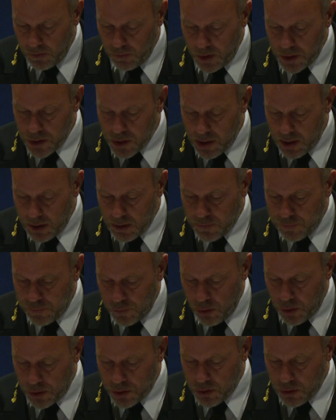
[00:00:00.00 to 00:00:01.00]
Russia is
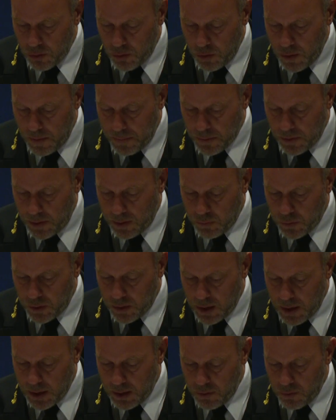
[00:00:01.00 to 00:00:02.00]
forced to cooperate
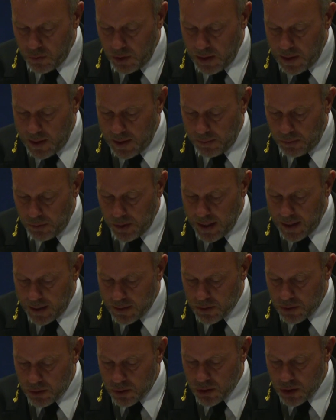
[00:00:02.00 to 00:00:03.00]
with unreliable
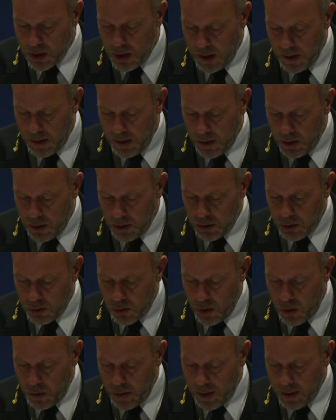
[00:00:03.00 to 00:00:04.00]
actors,
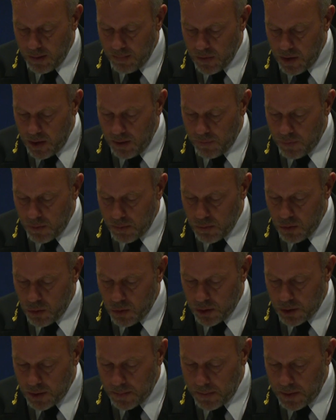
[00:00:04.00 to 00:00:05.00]
growing ever
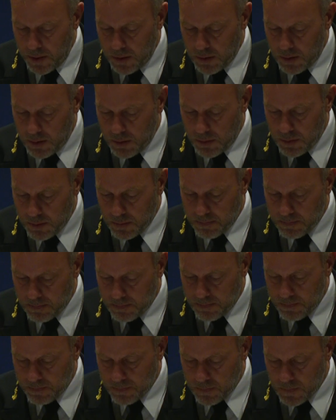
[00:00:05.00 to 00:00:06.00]
more dependent.
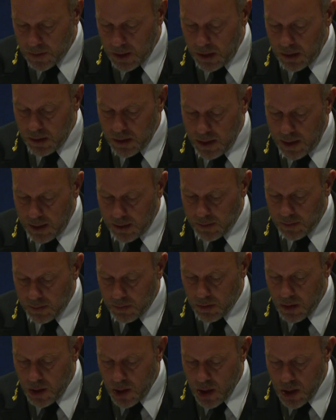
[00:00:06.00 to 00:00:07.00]
And
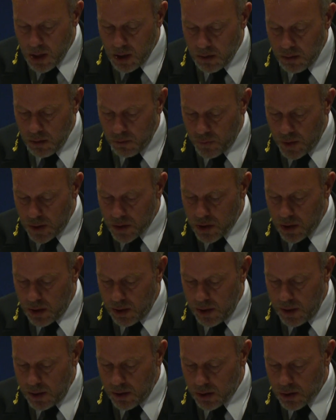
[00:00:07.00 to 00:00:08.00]
yet, the
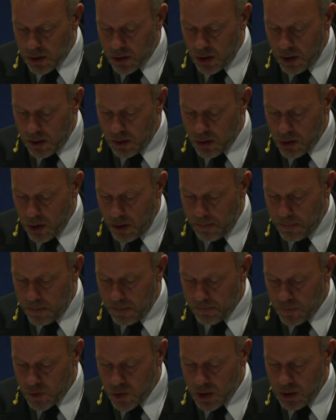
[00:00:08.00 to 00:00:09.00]
Russian leadership
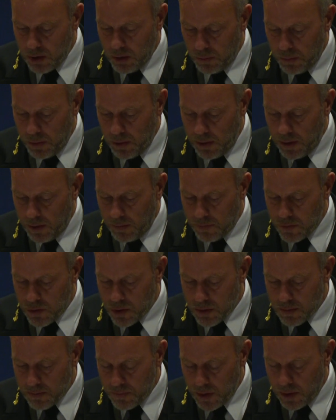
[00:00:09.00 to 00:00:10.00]
still
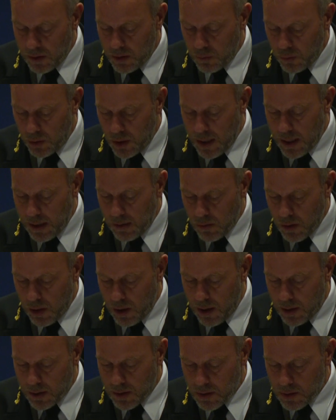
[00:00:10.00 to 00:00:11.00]
believes that it will
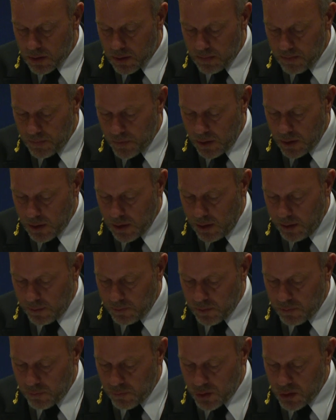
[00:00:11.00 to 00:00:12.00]
outlast the
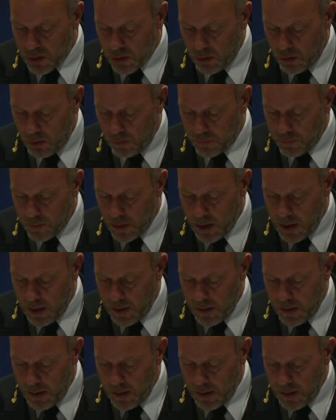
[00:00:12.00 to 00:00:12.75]
collective resolve